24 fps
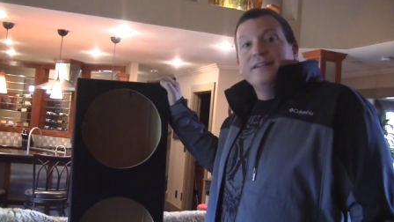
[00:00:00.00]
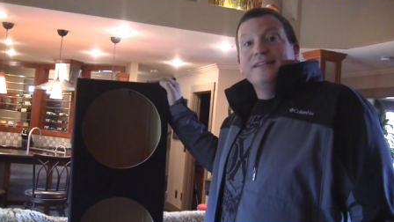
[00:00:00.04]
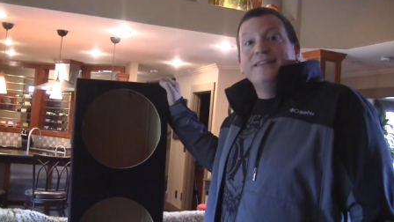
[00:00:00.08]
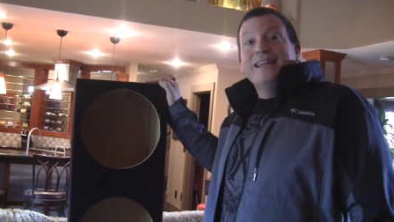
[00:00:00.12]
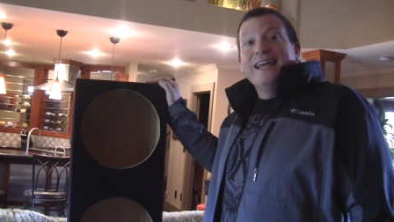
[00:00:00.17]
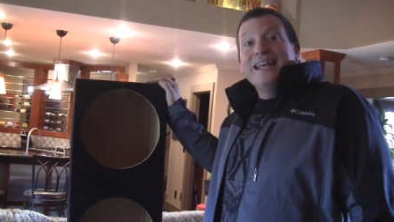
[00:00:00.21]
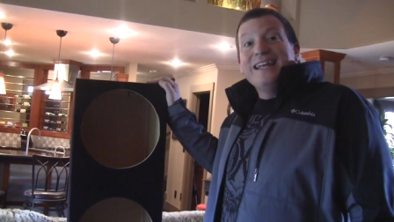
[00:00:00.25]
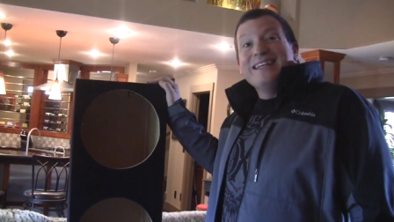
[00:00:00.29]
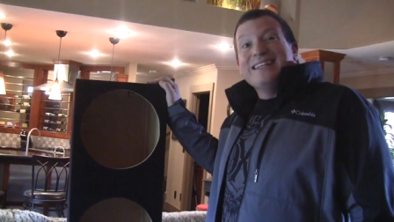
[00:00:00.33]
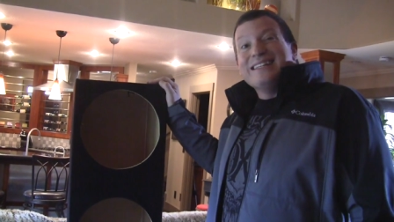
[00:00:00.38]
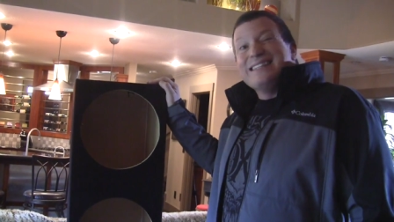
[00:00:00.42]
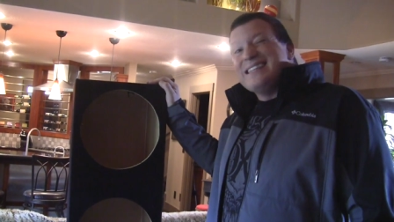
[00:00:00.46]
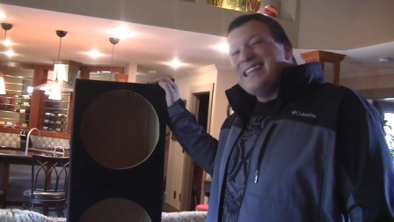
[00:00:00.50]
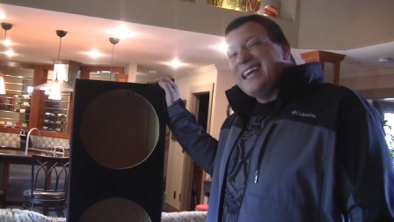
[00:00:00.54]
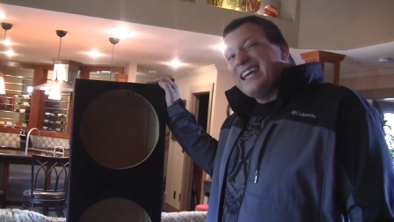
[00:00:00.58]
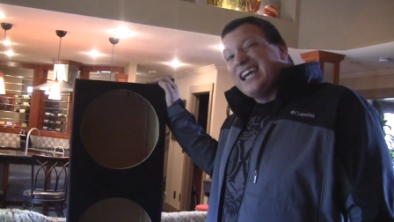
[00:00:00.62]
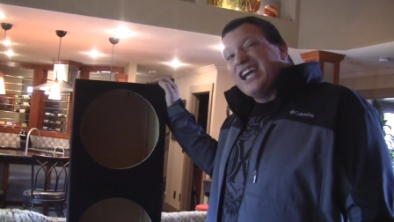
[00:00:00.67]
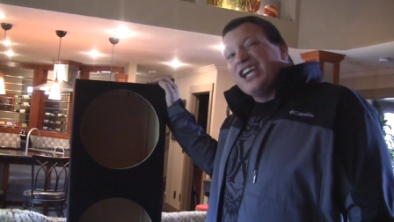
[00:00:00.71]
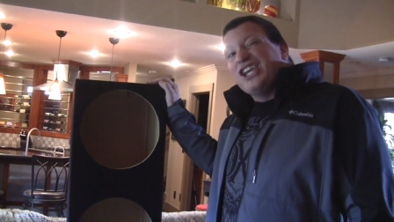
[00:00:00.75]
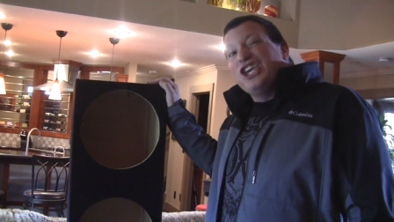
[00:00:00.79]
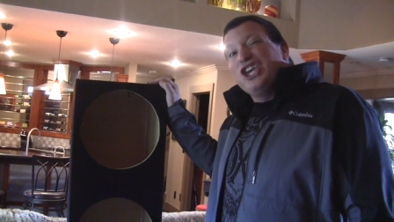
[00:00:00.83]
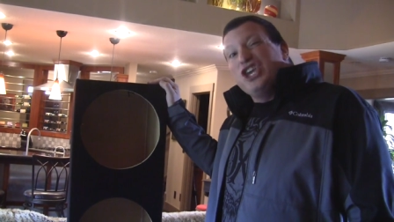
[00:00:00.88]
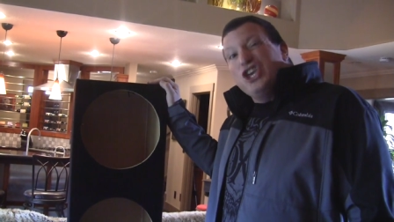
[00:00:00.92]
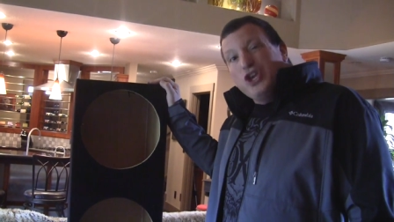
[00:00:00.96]
that is like
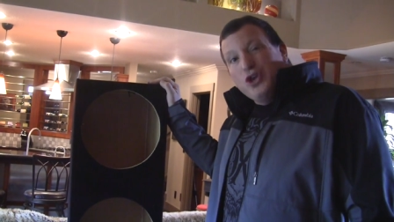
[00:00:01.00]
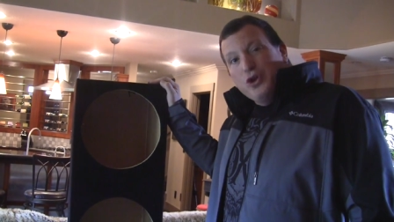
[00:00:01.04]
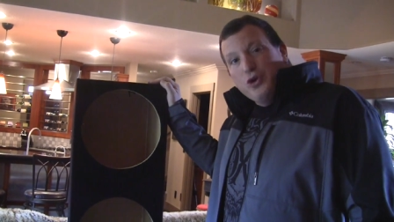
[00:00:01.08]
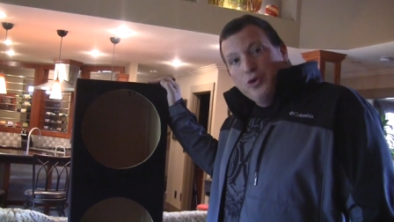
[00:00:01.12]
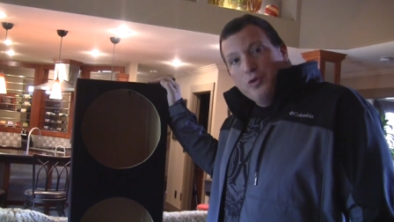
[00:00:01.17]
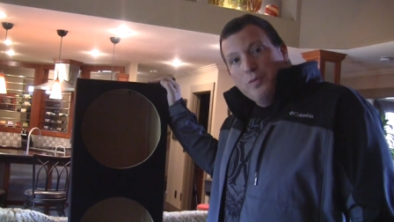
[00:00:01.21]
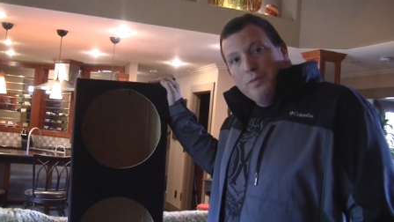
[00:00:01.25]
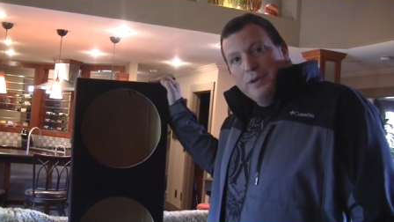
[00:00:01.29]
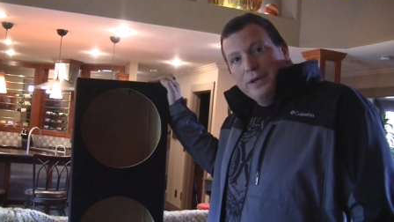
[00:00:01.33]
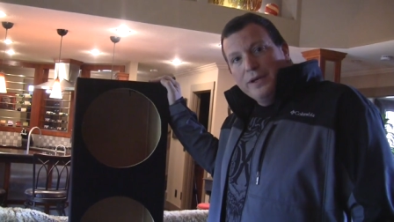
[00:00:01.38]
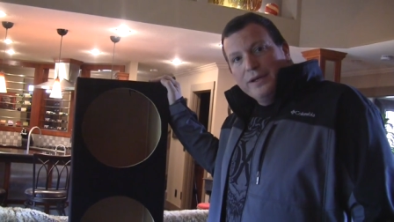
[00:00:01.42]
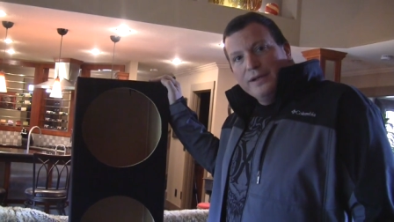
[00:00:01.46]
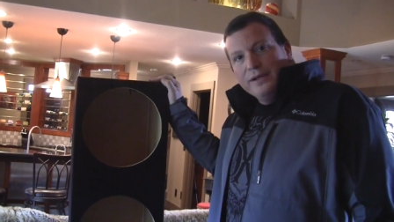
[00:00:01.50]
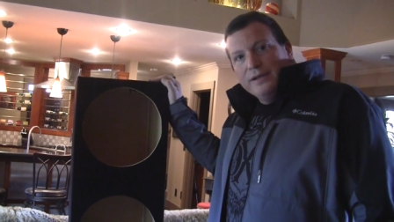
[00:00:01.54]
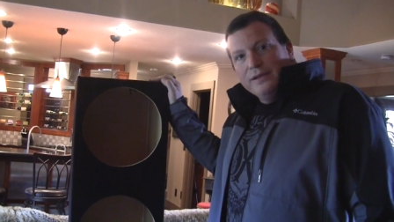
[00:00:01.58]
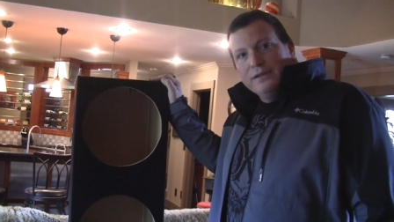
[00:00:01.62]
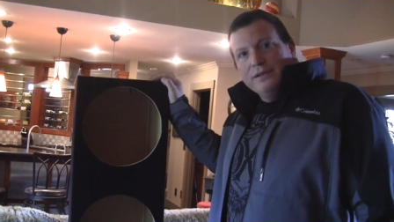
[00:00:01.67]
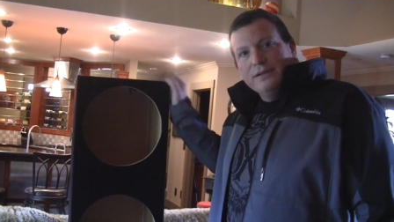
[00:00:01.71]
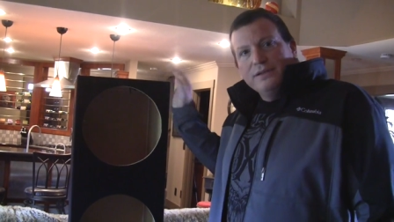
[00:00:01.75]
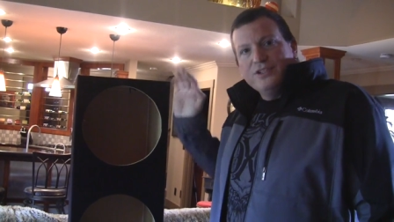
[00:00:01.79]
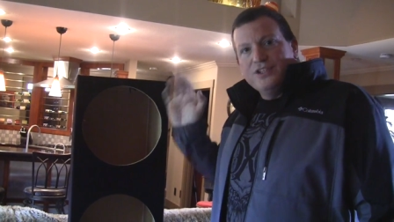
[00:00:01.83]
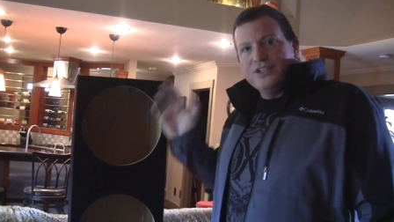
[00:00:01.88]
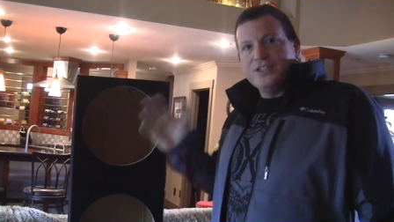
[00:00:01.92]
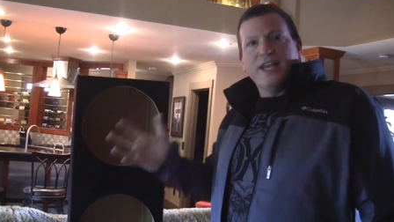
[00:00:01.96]
a cube,
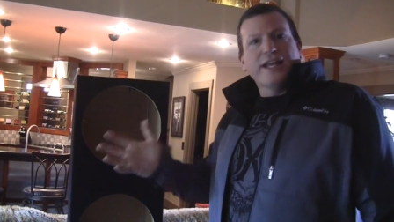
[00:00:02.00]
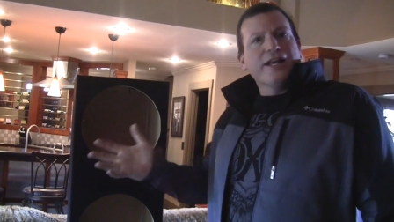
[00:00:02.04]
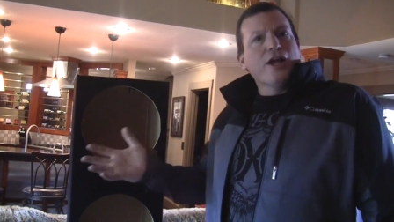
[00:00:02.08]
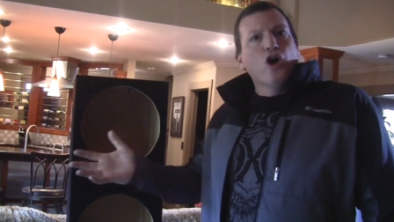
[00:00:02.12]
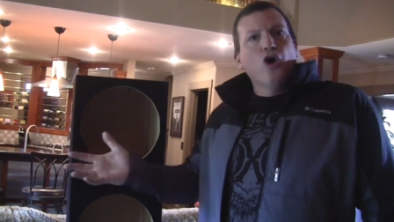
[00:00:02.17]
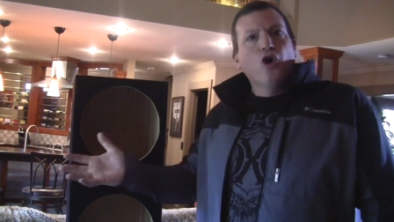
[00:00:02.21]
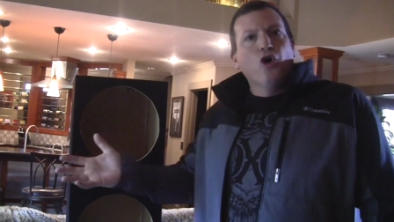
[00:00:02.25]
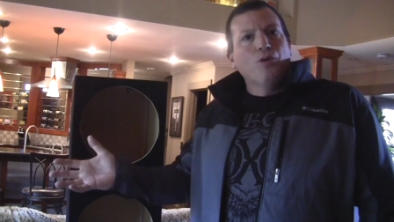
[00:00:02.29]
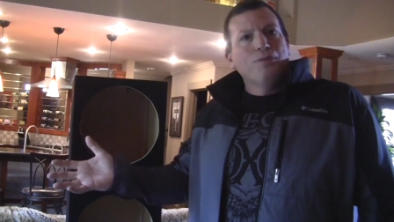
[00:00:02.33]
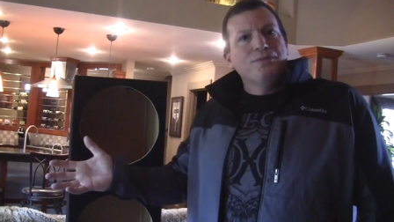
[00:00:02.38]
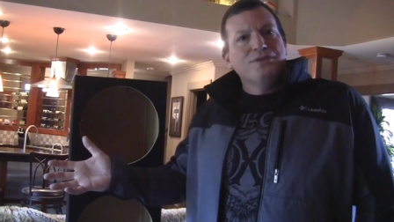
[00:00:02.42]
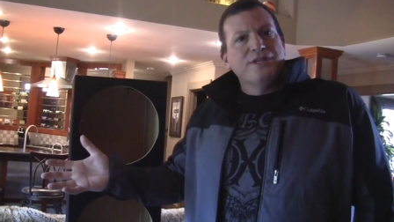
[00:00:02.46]
just like a home